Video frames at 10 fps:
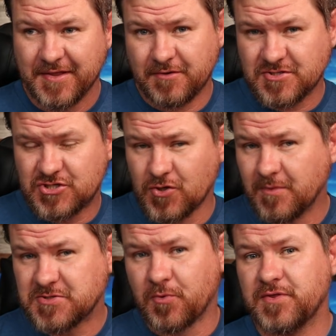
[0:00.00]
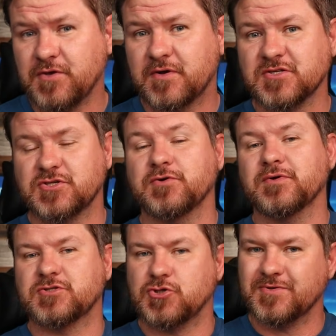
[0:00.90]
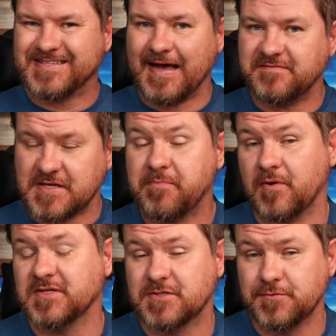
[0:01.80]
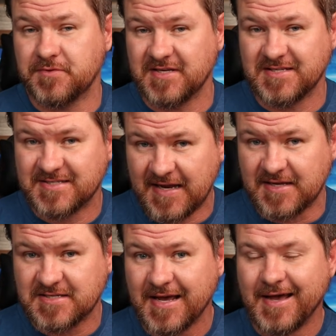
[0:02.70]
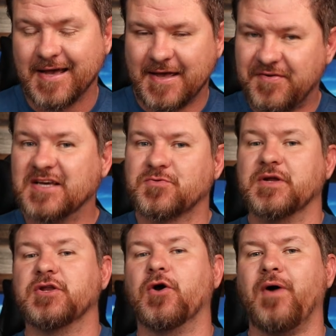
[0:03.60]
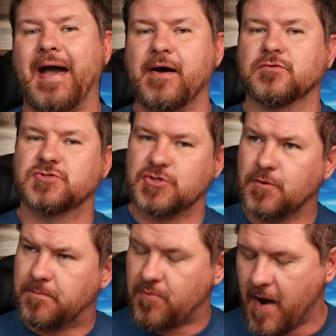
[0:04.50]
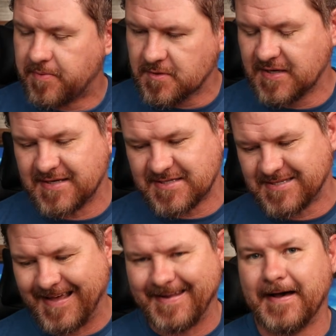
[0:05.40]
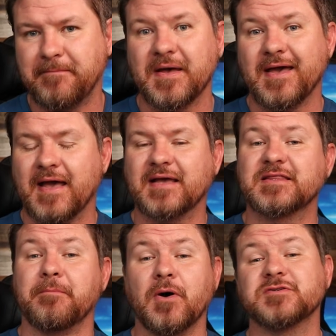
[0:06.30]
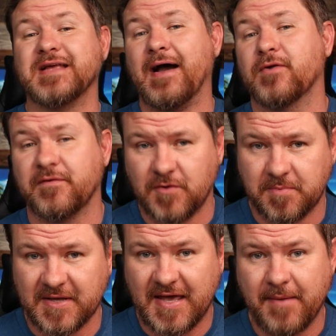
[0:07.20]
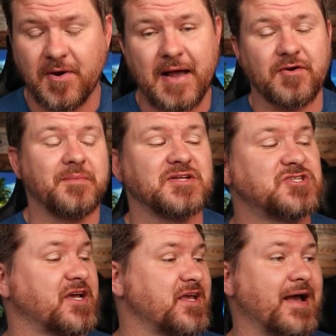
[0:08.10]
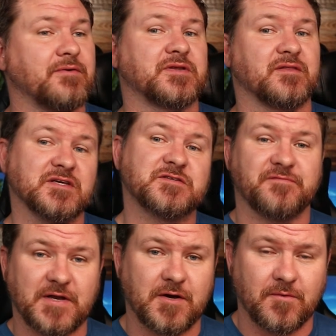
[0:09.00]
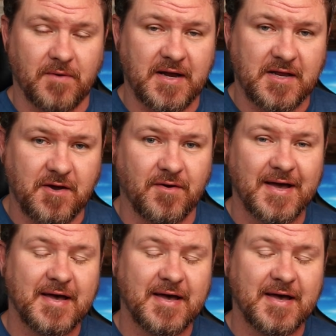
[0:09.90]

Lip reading: there is so much more that you can do to dive deeper into the settings. If you guys want to know how to properly set up and get the most out of your Blink camera, I recommend checking out this video right here.